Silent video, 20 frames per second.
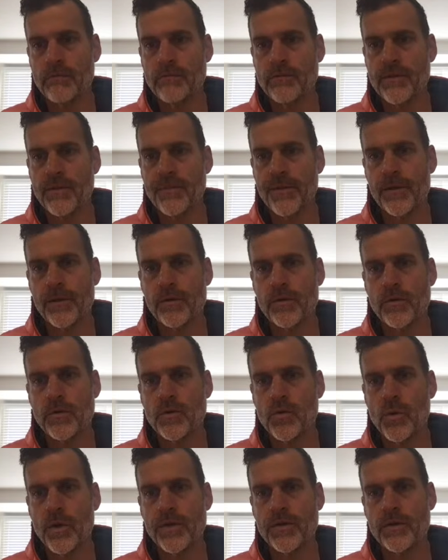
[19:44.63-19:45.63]
something that can do
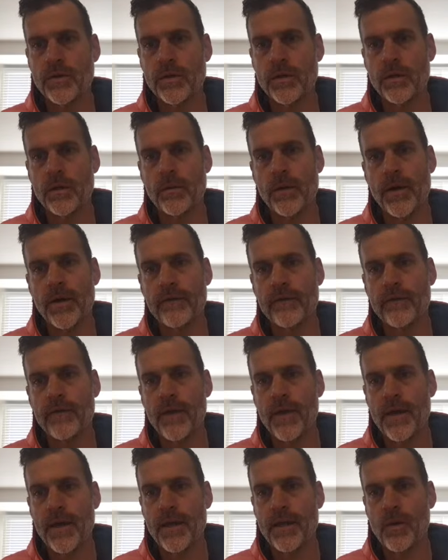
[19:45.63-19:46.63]
22 kilowatts.
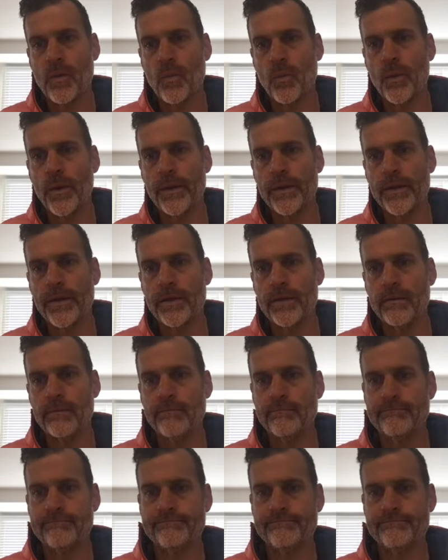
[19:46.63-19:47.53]
Will it?